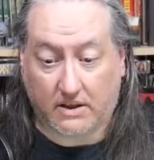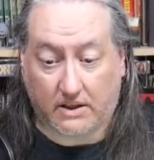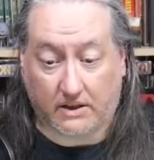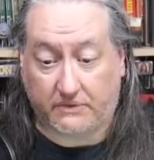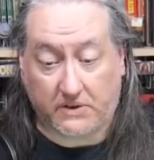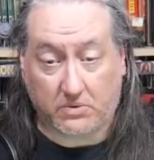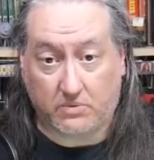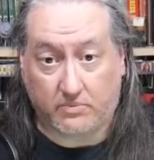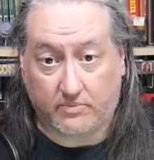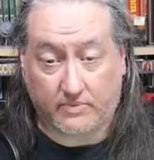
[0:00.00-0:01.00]
If
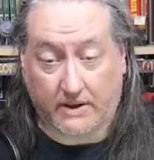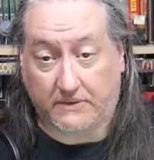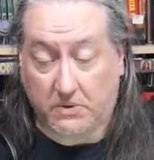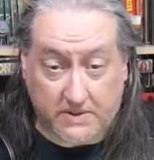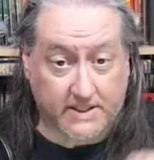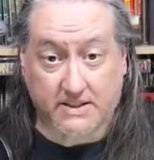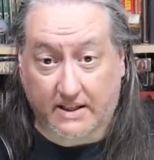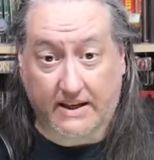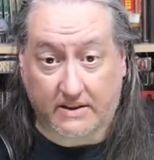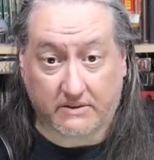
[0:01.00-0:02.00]
you
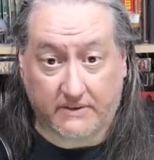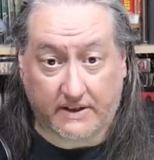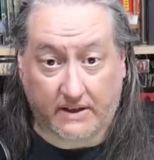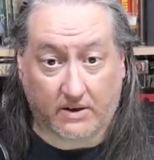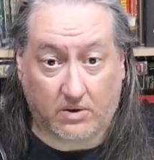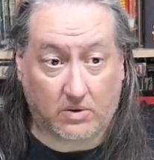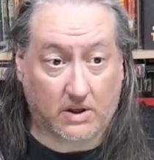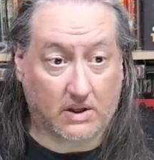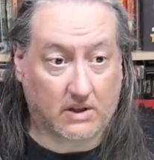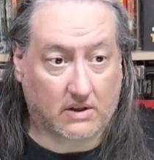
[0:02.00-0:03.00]
dislike the video,
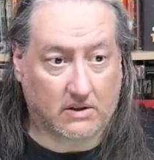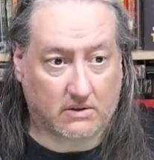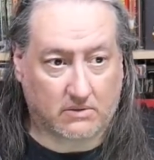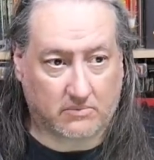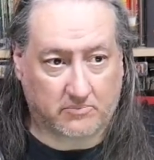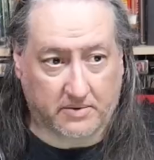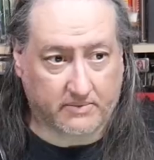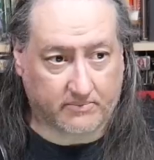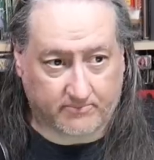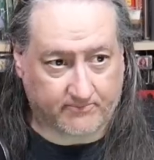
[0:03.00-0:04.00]
but
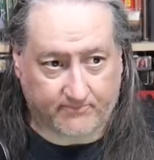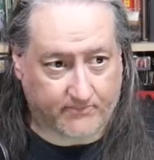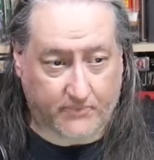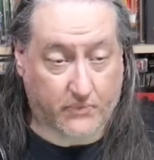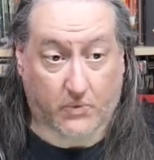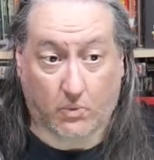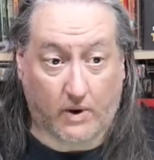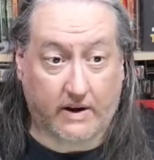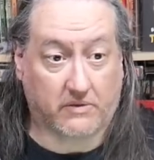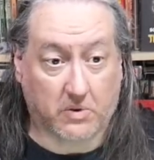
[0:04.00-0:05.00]
for
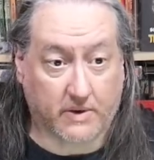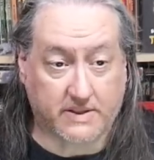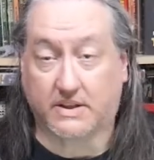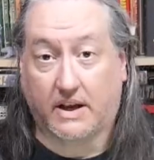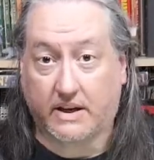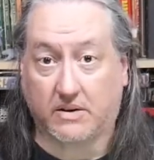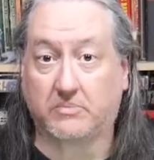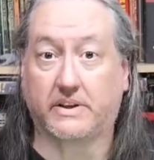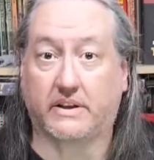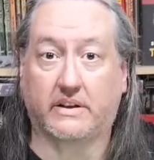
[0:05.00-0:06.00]
whatever reason, I
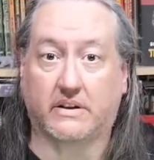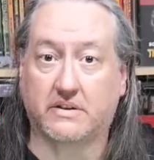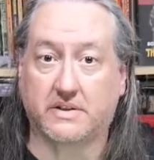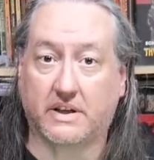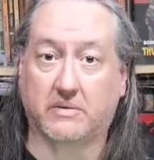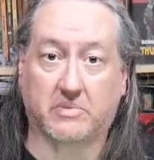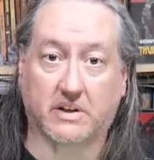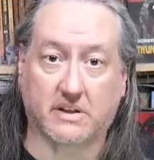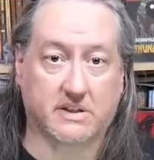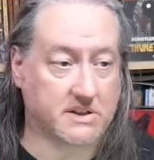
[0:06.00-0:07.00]
completely understand,
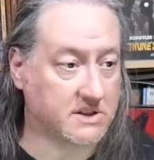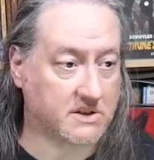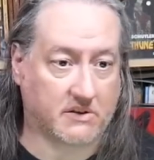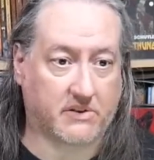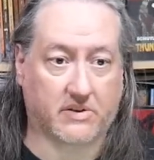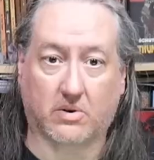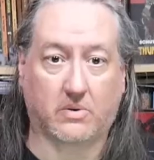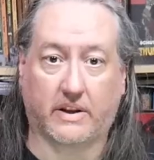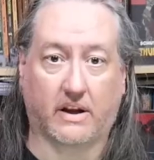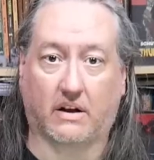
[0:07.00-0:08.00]
because this is a
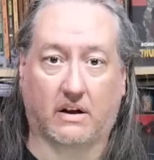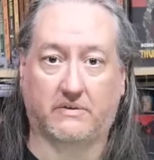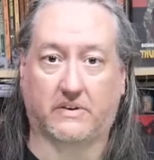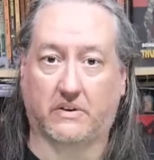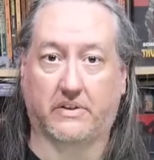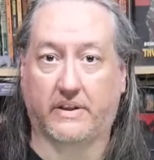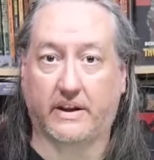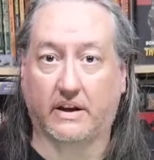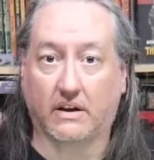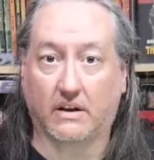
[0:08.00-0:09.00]
thoroughly awful thing.